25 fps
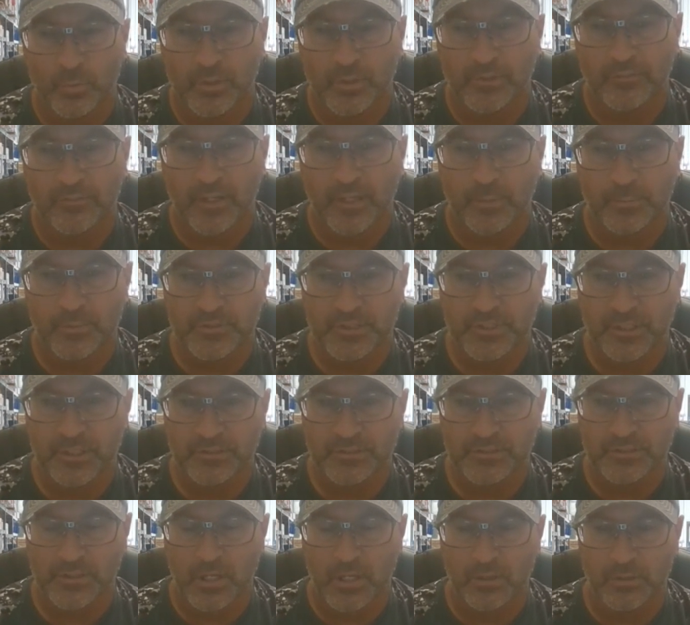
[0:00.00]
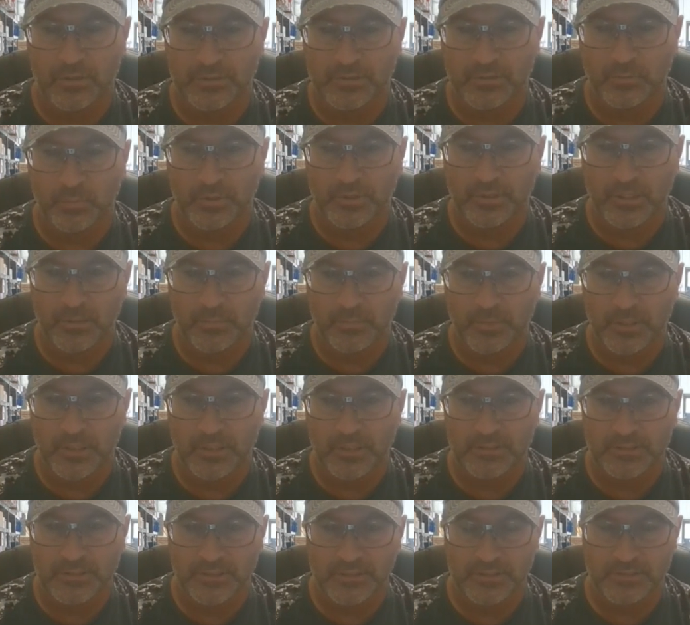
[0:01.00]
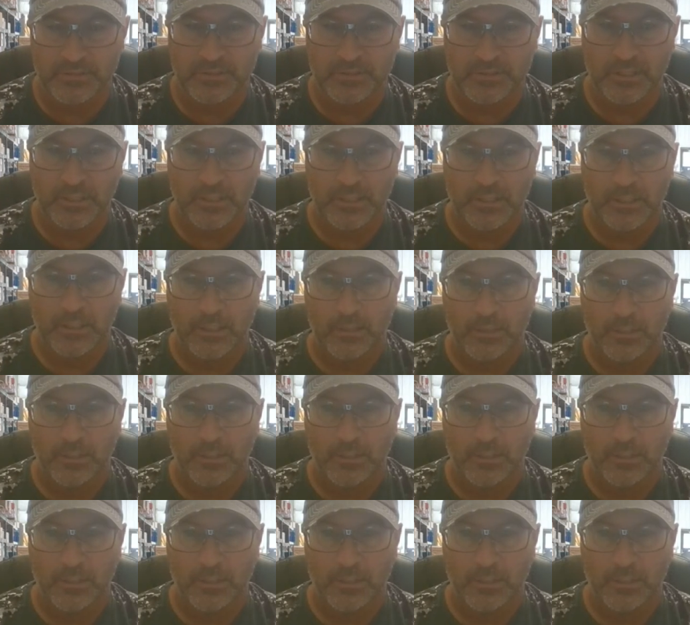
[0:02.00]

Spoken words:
a 25% solids, and what that means is